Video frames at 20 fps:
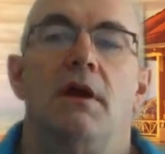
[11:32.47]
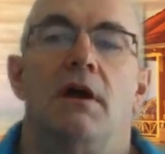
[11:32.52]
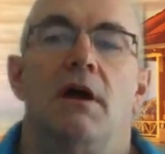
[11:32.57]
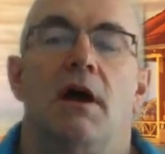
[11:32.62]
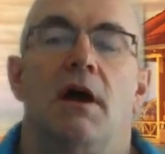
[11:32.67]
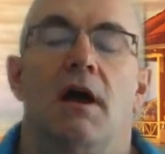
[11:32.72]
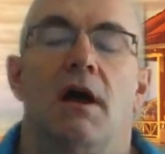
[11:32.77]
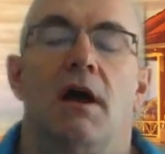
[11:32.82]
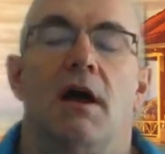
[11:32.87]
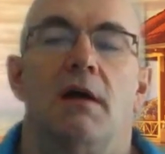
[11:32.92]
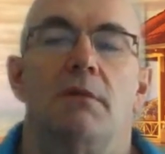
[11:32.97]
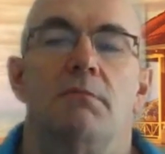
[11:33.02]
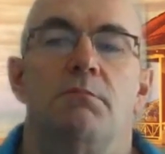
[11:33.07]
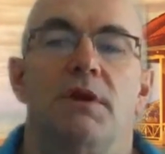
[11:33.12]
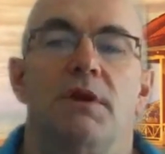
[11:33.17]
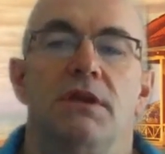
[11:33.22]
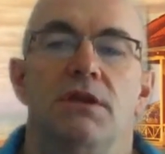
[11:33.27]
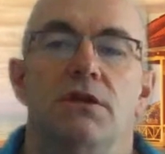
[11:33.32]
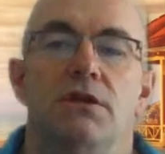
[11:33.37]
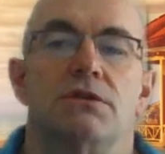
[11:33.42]

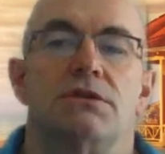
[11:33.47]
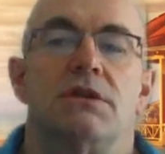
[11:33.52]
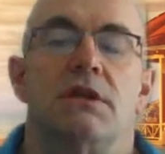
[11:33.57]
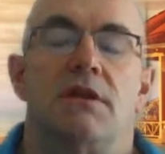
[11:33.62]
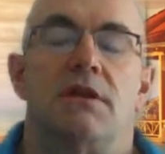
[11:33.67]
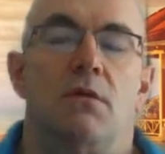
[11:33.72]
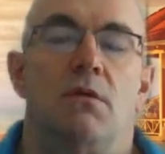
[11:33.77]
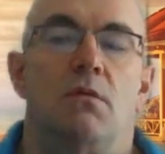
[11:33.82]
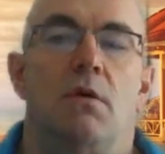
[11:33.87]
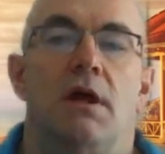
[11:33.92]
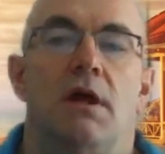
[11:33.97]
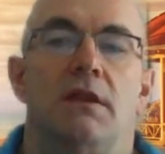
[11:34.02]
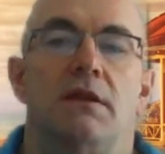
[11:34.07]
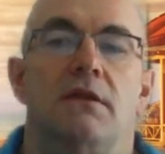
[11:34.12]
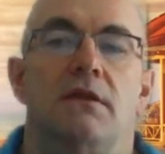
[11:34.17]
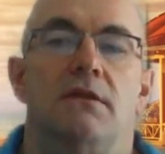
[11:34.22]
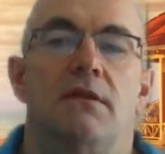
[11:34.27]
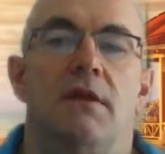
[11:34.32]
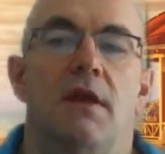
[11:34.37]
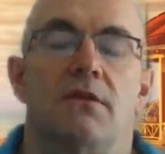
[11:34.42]
But usually they want
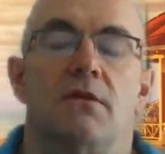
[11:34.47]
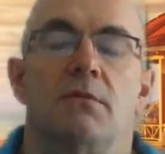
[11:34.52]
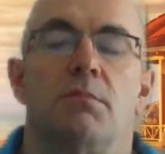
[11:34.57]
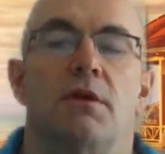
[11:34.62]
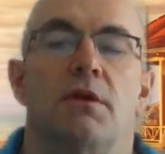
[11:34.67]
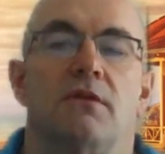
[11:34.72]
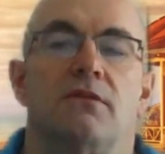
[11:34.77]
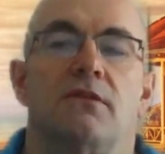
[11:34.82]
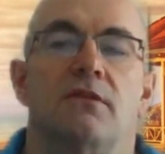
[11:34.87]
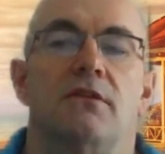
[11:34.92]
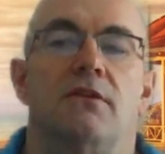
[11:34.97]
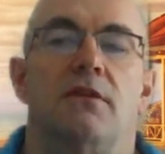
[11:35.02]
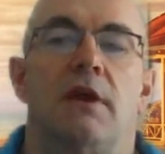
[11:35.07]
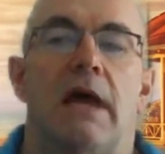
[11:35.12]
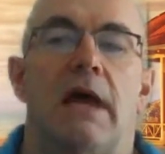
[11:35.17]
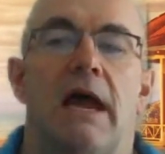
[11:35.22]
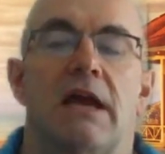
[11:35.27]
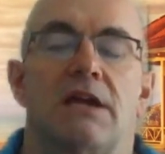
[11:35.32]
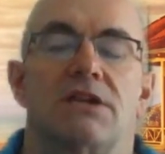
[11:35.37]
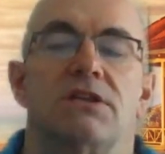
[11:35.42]
the other person to
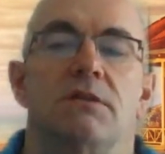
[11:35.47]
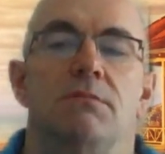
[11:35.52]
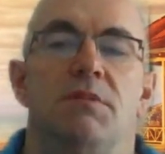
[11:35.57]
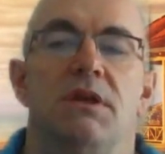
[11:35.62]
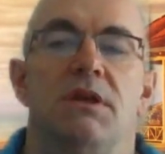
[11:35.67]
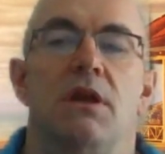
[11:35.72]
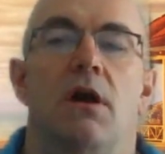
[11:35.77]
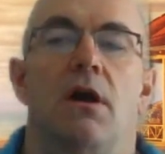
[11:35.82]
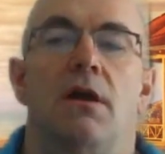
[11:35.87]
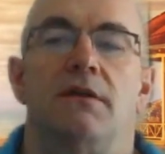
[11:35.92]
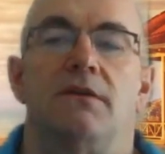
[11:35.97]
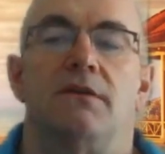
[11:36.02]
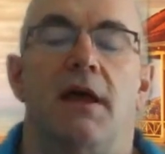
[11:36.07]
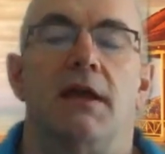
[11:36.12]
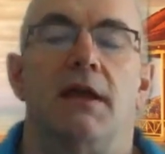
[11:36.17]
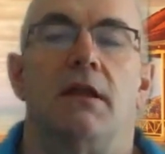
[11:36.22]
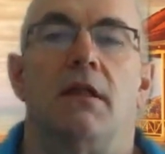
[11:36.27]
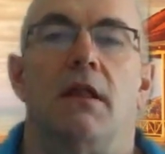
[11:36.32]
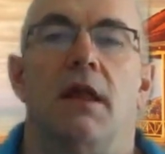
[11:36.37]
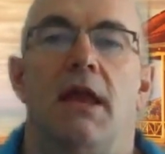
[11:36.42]
actually be on
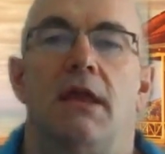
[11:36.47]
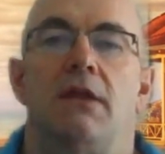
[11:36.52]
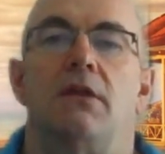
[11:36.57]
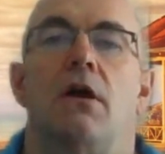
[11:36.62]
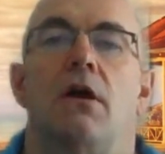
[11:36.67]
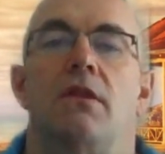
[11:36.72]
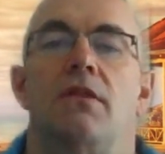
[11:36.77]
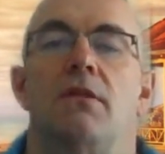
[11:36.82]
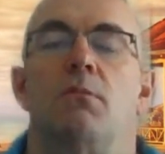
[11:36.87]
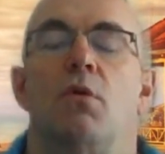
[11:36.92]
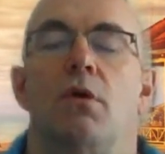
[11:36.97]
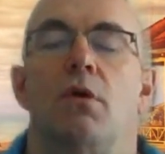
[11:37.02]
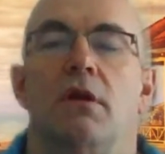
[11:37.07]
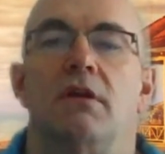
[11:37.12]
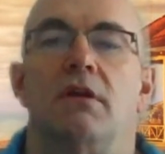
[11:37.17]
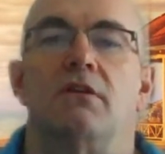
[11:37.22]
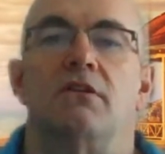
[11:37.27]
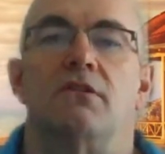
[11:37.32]
title and on the mortgage as